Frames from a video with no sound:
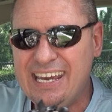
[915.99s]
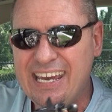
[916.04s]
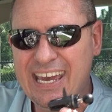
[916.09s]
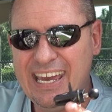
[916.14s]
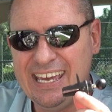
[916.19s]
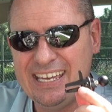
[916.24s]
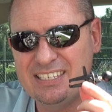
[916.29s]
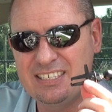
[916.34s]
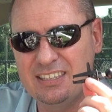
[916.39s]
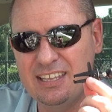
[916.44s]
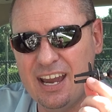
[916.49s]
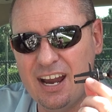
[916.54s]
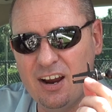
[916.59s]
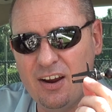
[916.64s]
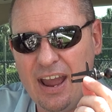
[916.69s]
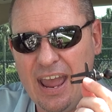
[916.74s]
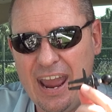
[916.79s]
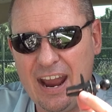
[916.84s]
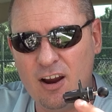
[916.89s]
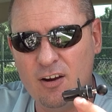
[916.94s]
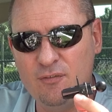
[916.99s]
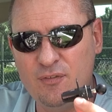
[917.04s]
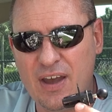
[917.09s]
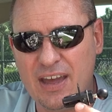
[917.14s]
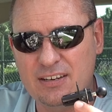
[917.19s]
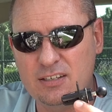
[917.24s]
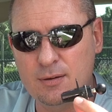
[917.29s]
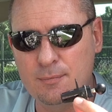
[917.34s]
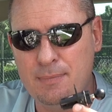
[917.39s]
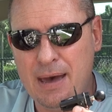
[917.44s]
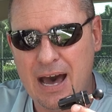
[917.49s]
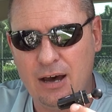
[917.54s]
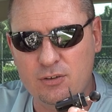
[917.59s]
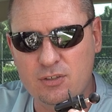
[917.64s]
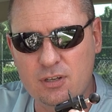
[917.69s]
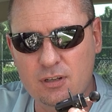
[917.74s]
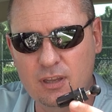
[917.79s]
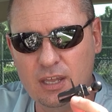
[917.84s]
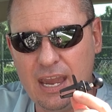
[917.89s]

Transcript: is their air vent mount.